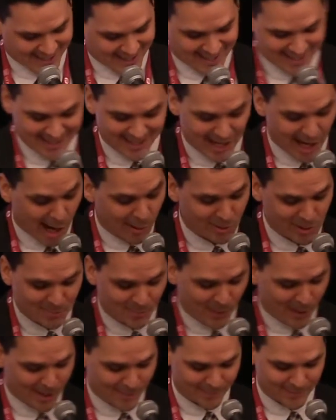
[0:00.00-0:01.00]
I was
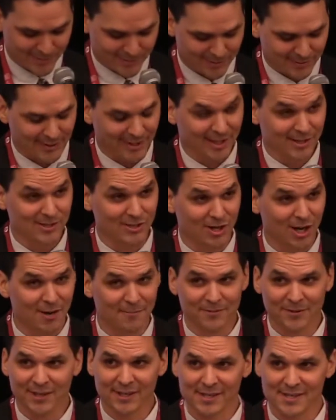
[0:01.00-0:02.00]
pumped and as
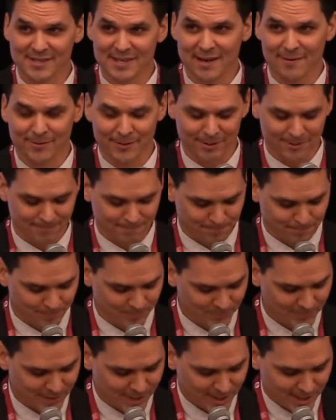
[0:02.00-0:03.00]
confident as ever.
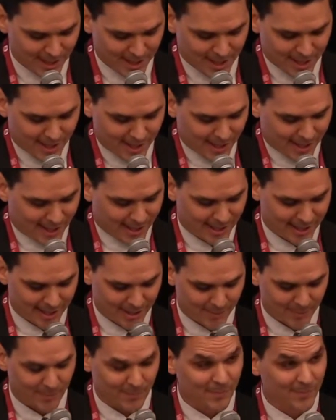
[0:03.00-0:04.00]

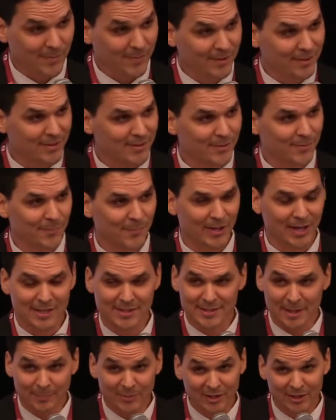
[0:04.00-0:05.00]
But I
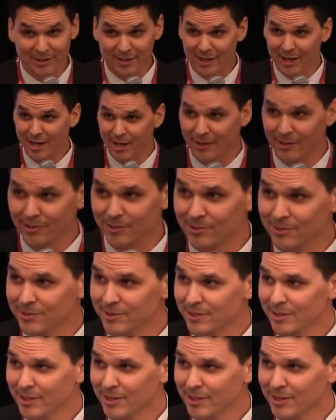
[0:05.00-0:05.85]
stepped into the huddle.